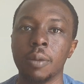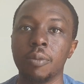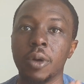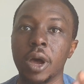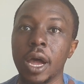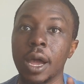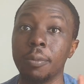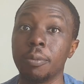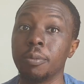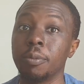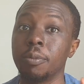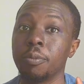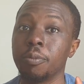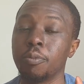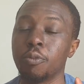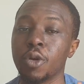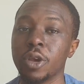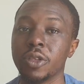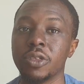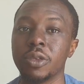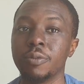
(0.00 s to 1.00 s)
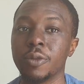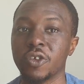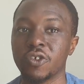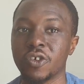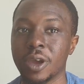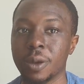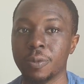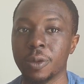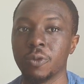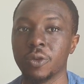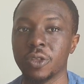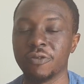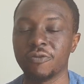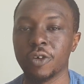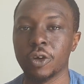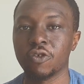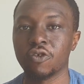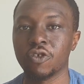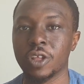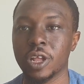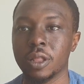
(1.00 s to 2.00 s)
But I'm pretty much happy with the
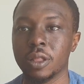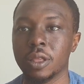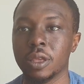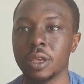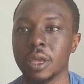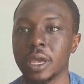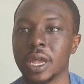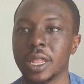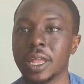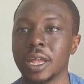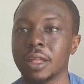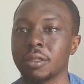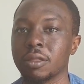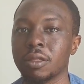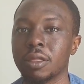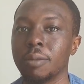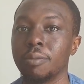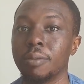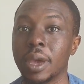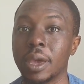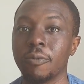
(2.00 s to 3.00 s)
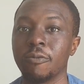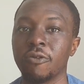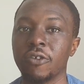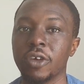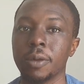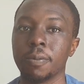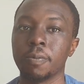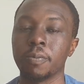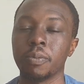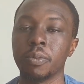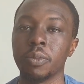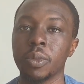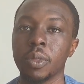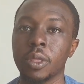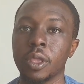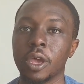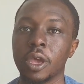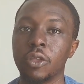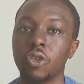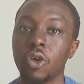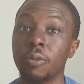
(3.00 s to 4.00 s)
functionality, and that's the main thing.
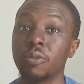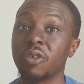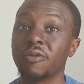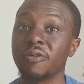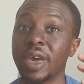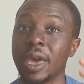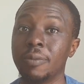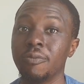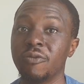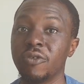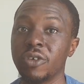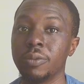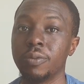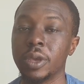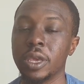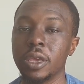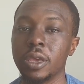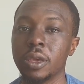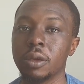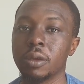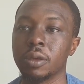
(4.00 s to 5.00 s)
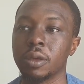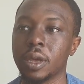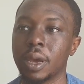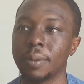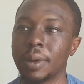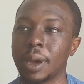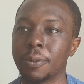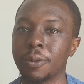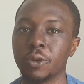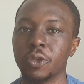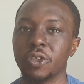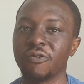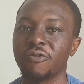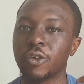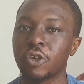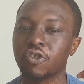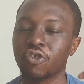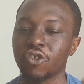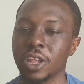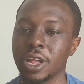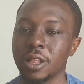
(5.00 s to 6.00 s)
In terms of MVP, I'm happy with the
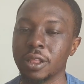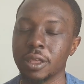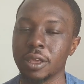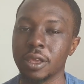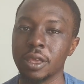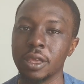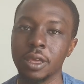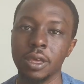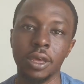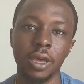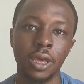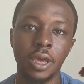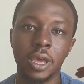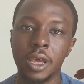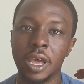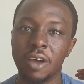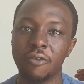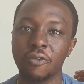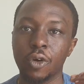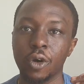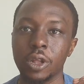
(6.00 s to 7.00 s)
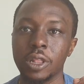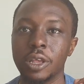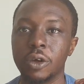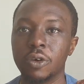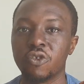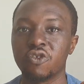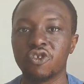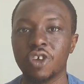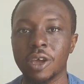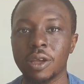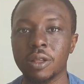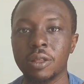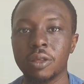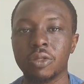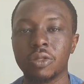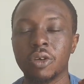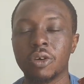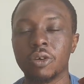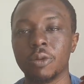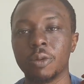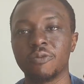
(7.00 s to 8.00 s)
functionality. I've got a little
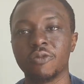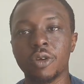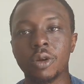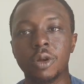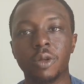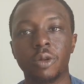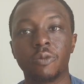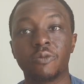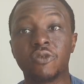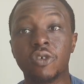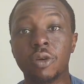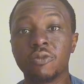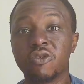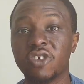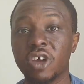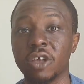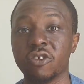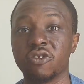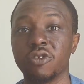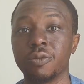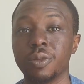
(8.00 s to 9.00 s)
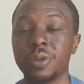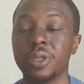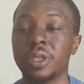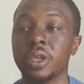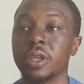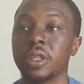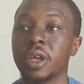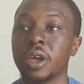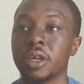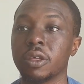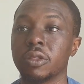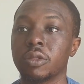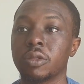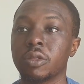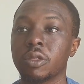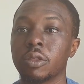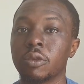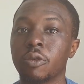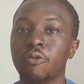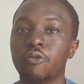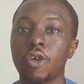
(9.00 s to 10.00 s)
checklist up from ChatGPT that
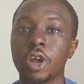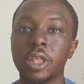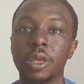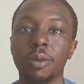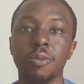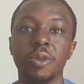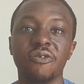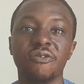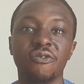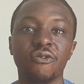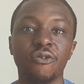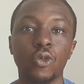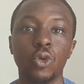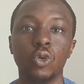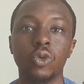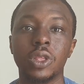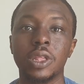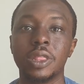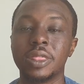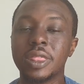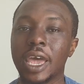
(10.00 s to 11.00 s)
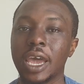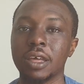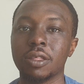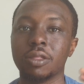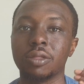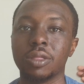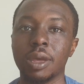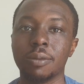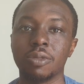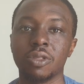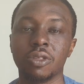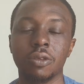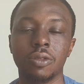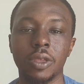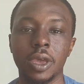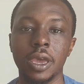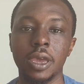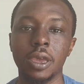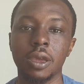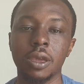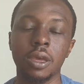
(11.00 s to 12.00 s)
is running me through the next steps to
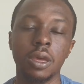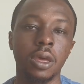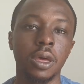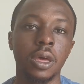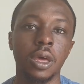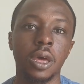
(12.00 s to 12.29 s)
take.